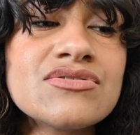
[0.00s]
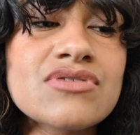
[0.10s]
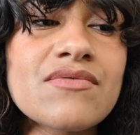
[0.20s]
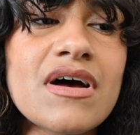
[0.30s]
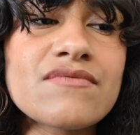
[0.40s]

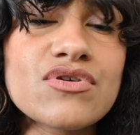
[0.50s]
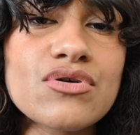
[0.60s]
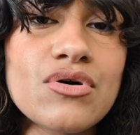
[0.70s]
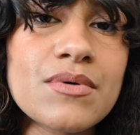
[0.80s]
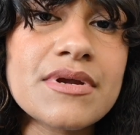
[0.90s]
So I would have to
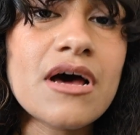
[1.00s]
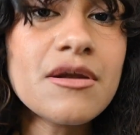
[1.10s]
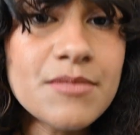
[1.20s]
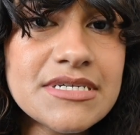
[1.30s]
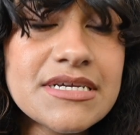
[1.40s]
go in
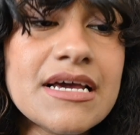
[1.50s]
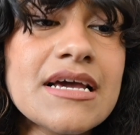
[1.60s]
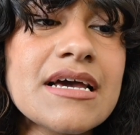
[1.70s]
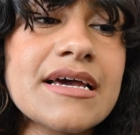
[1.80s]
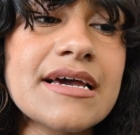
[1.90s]
on
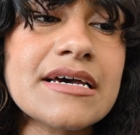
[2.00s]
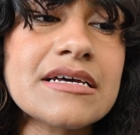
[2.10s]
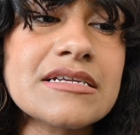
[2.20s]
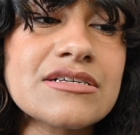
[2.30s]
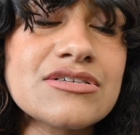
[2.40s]
Monday
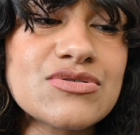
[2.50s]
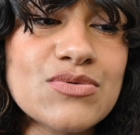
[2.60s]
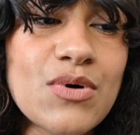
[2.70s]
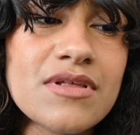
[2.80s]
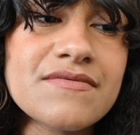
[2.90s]
and
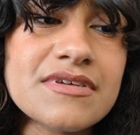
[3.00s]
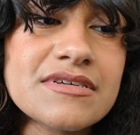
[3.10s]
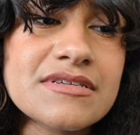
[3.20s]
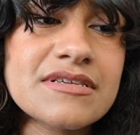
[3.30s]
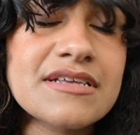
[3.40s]
do all of this.